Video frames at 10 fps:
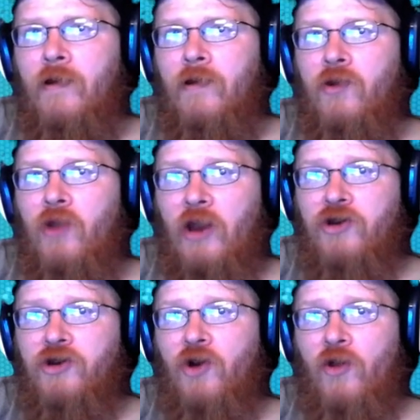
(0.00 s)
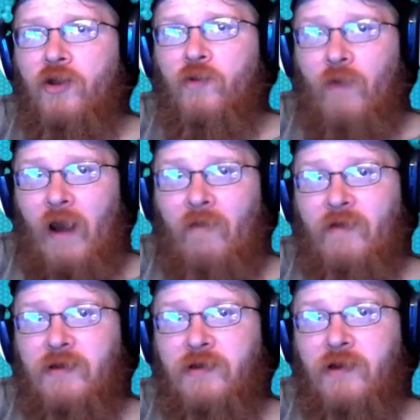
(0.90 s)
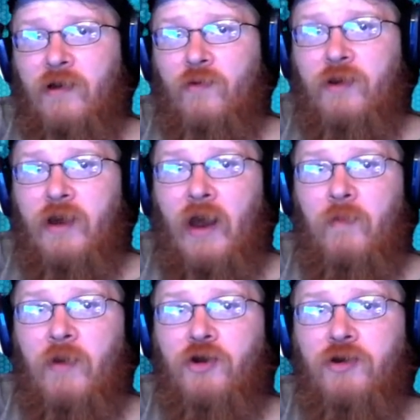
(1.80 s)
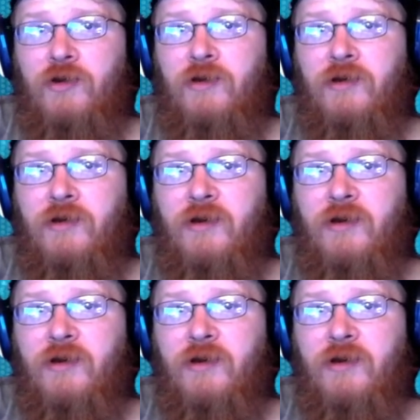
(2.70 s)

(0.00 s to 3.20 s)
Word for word: That's just on the graphics though. The animations.